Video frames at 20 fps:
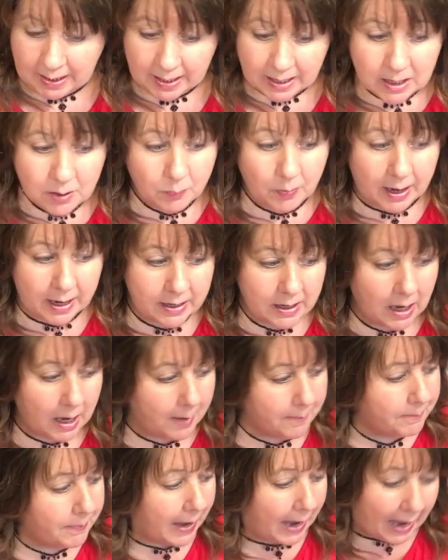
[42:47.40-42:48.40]
anyway,
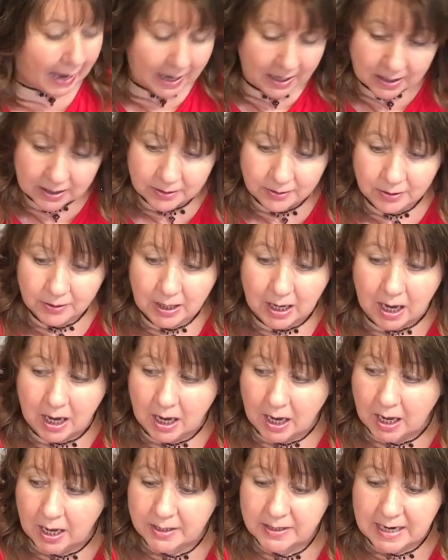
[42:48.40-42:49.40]
I'm back.
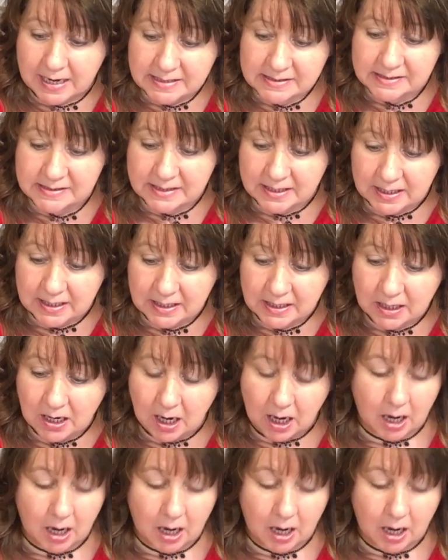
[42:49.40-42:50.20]
Next thing